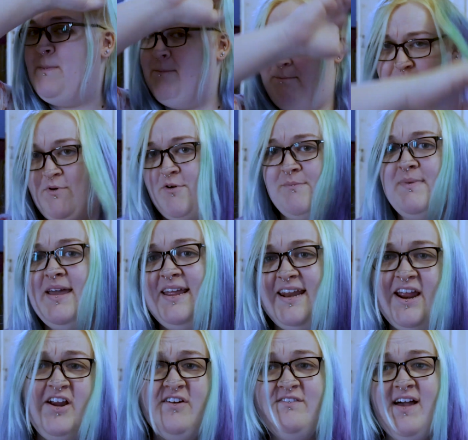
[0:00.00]
mermaid
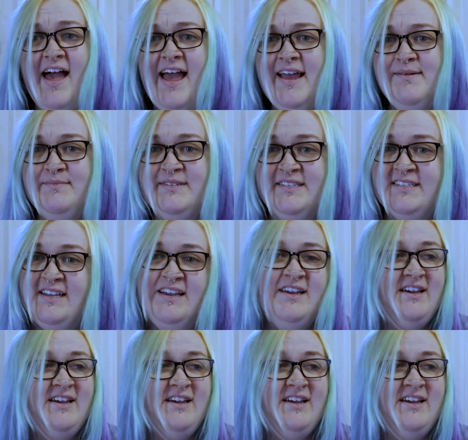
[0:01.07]
hair vibes,